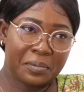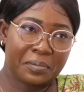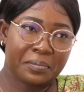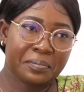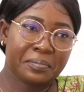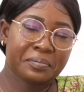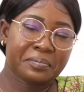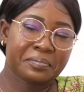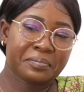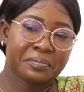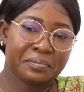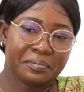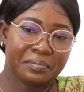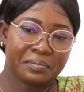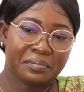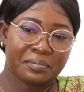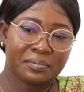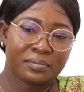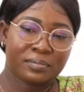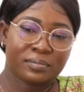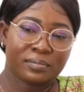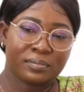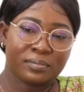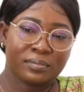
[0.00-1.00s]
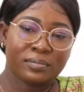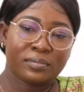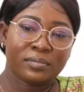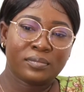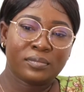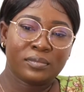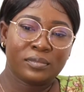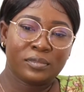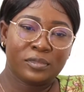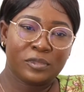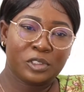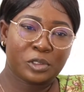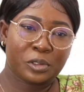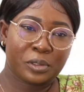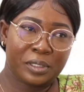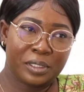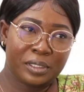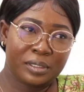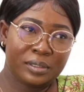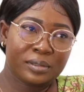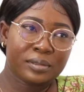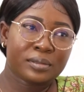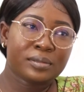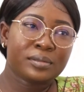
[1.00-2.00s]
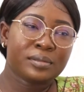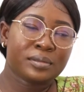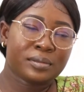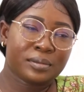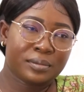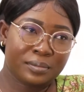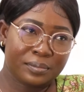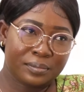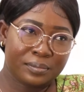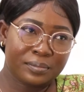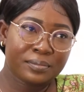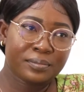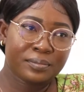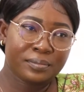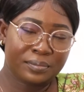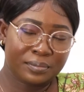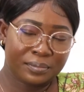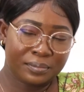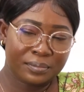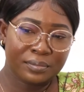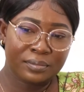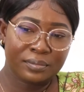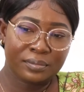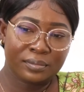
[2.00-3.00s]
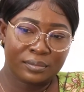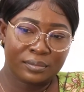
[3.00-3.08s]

make the two bones stick joint. together as mm. one bone.